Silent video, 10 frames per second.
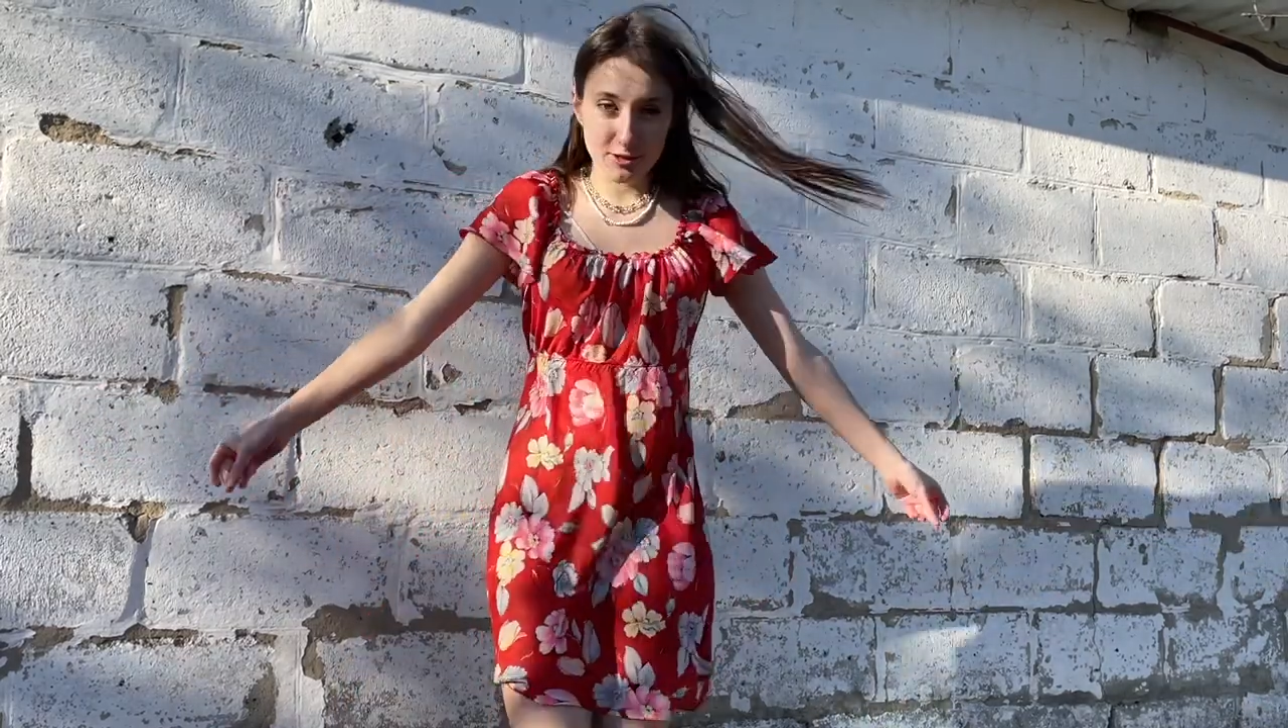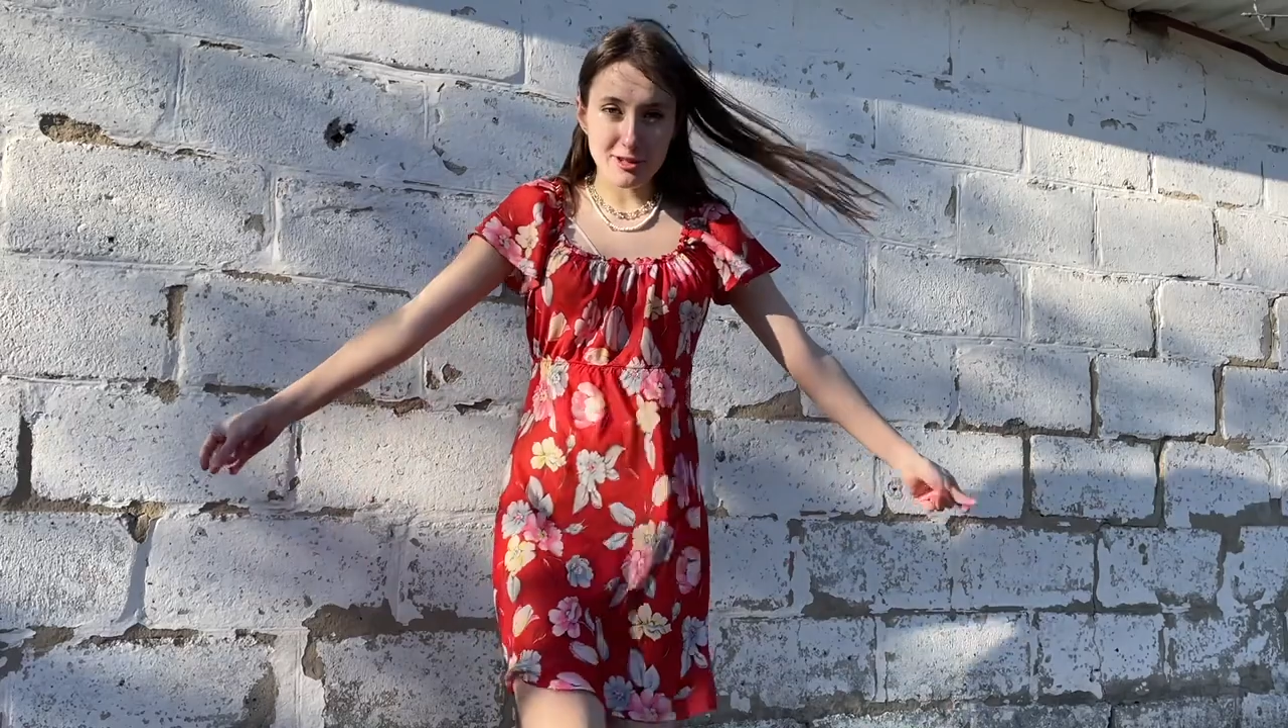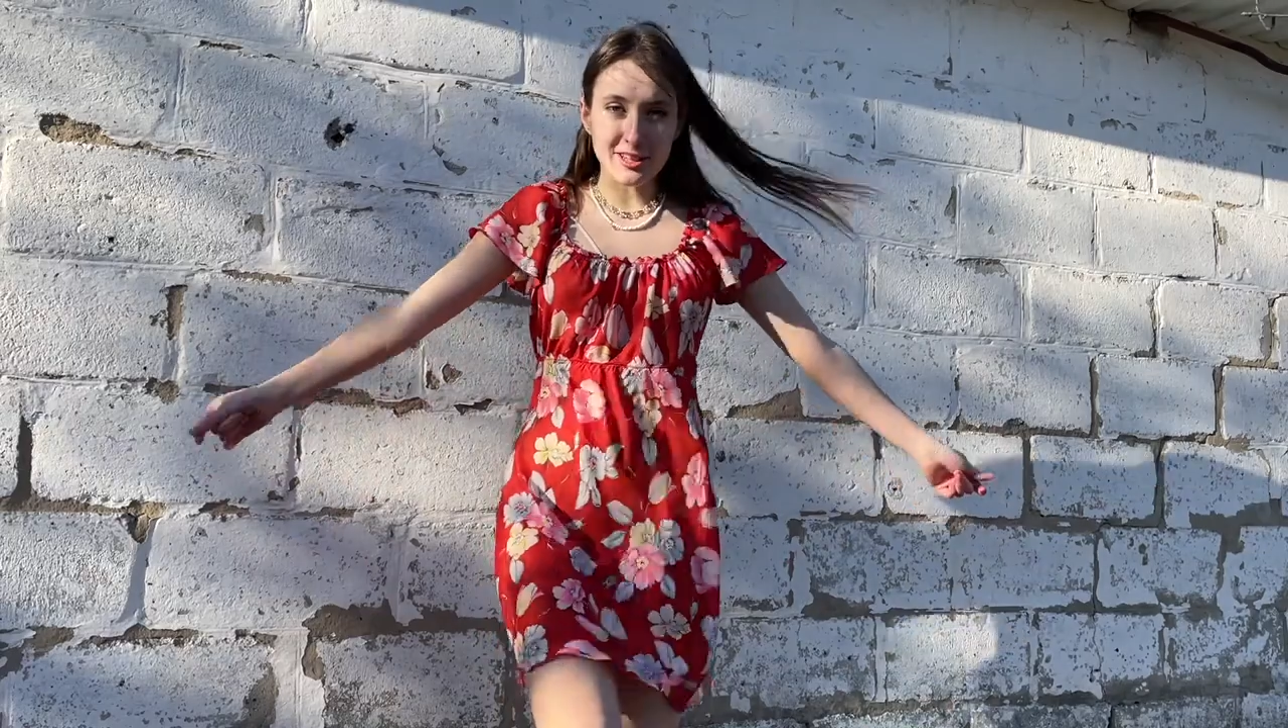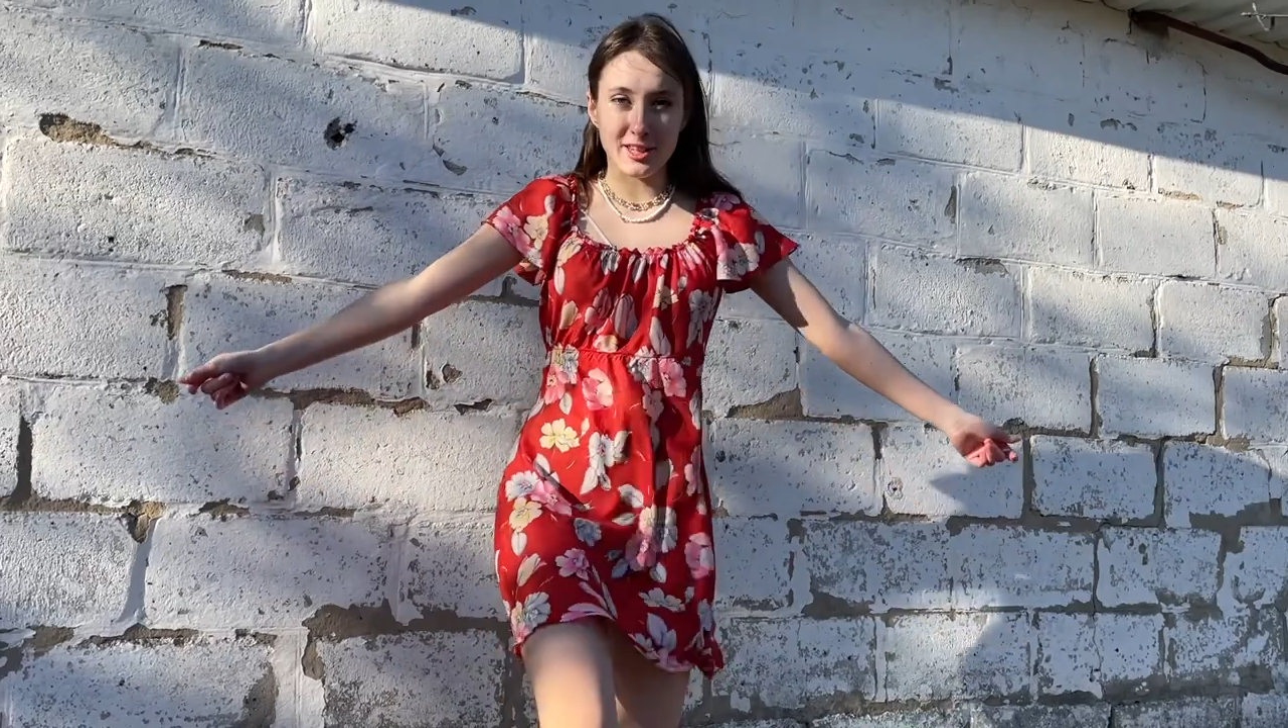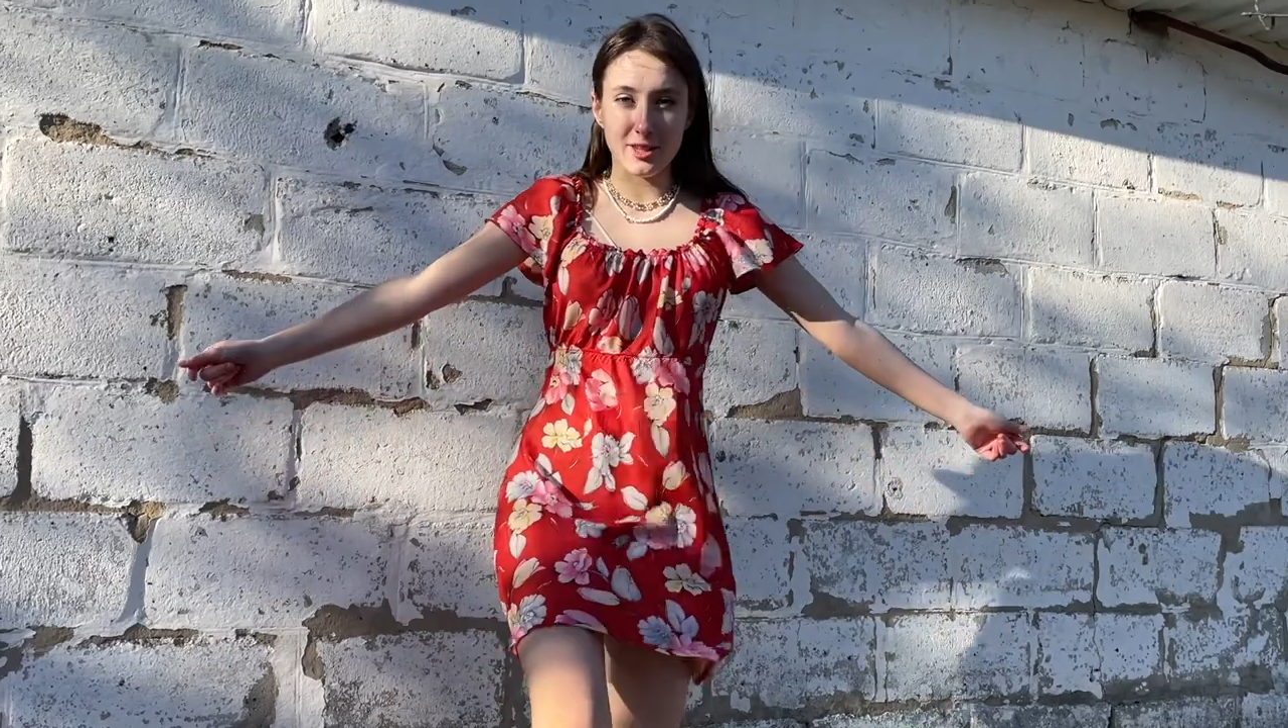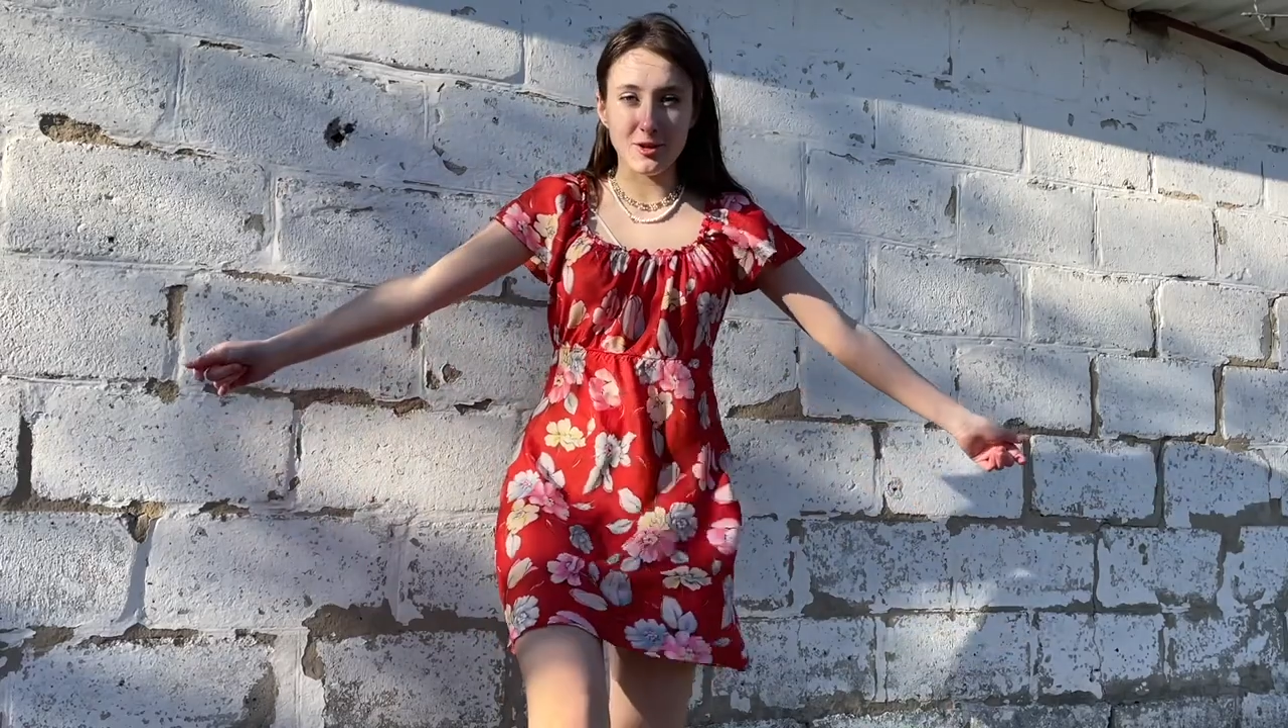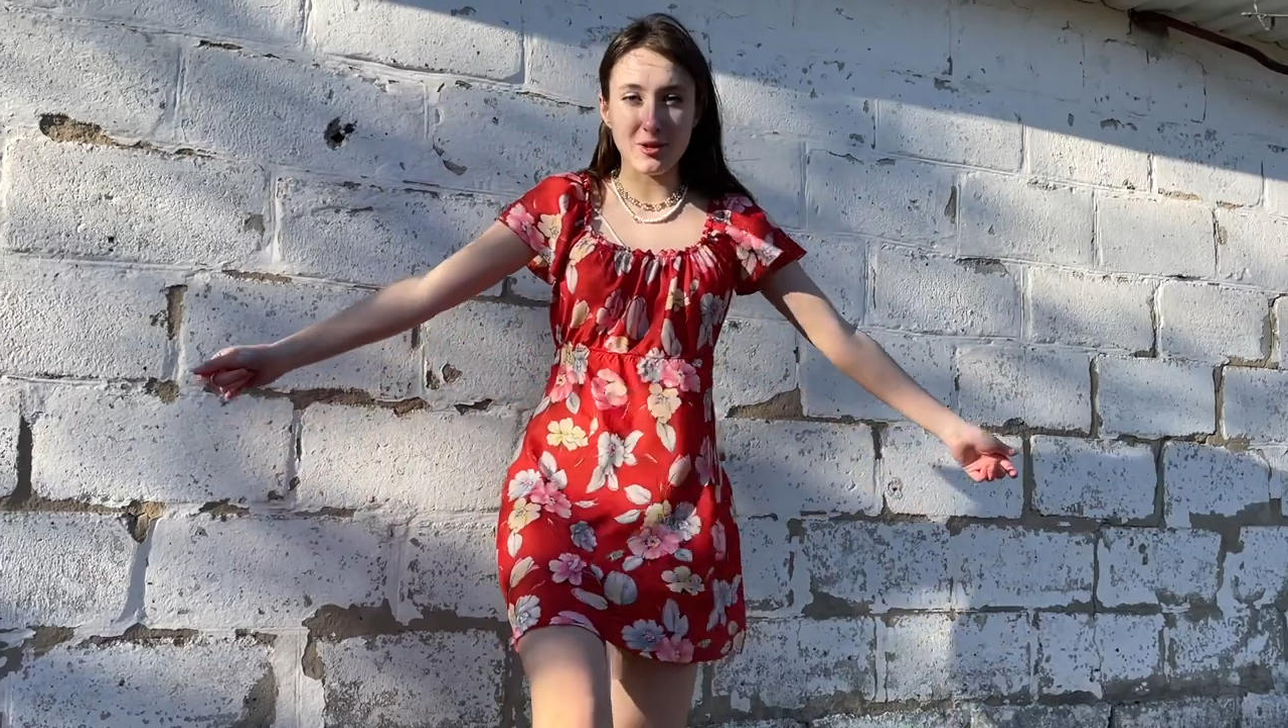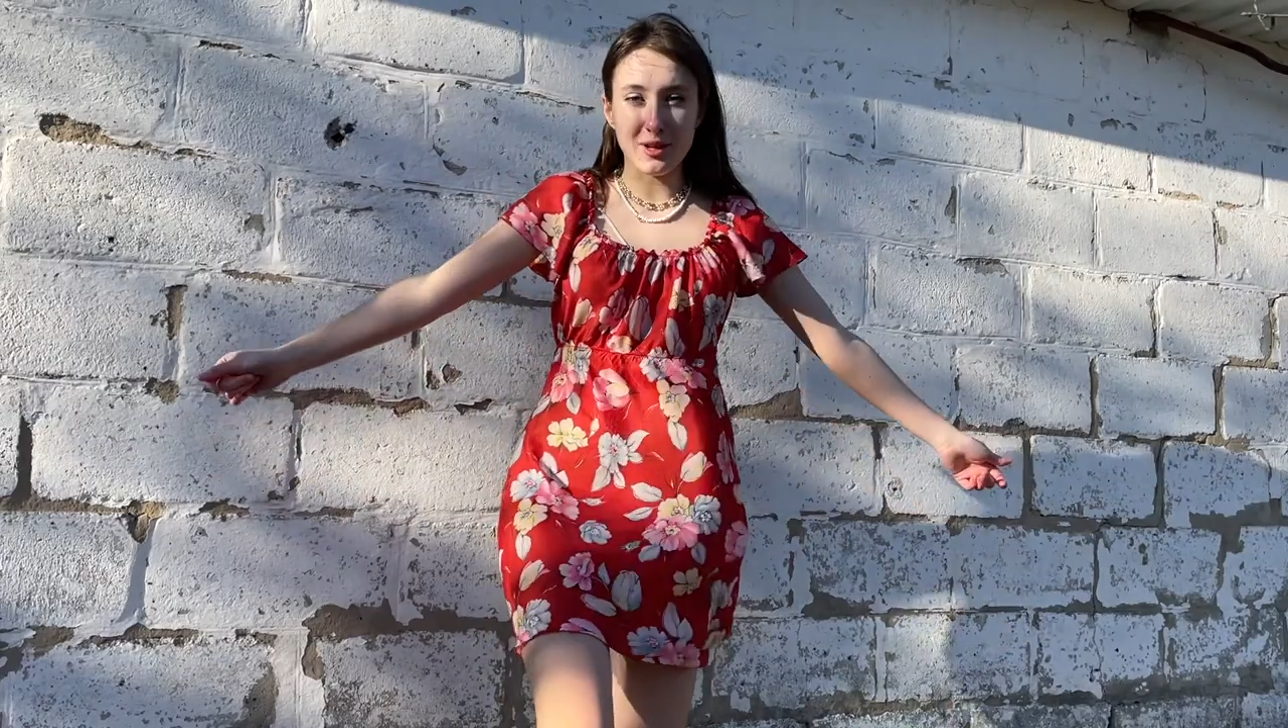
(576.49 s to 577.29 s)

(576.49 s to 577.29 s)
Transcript: really cute